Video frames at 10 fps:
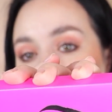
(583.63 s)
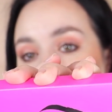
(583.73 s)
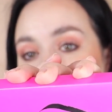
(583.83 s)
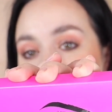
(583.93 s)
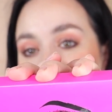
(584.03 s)

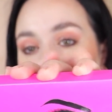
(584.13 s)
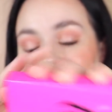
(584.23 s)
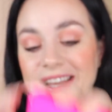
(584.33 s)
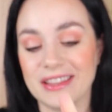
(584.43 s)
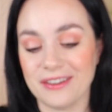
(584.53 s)
packaging.
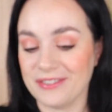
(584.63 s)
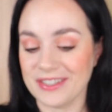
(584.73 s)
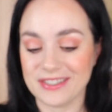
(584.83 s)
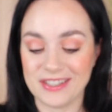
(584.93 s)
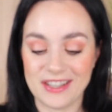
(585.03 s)
I love
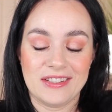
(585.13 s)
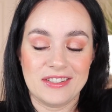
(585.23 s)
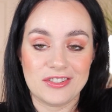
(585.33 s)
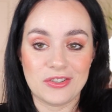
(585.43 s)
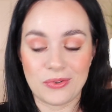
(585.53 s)
it.
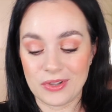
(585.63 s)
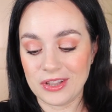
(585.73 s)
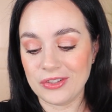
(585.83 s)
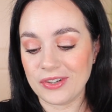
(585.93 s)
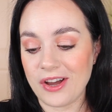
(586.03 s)
So
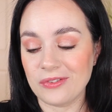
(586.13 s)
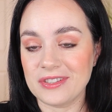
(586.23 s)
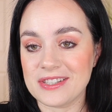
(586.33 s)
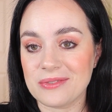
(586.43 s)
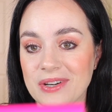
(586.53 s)
look how
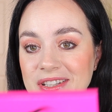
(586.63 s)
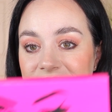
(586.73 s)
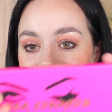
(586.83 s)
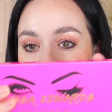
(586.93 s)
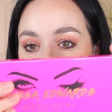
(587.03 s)
this one
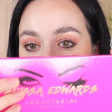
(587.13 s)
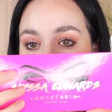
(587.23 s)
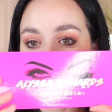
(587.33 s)
looks.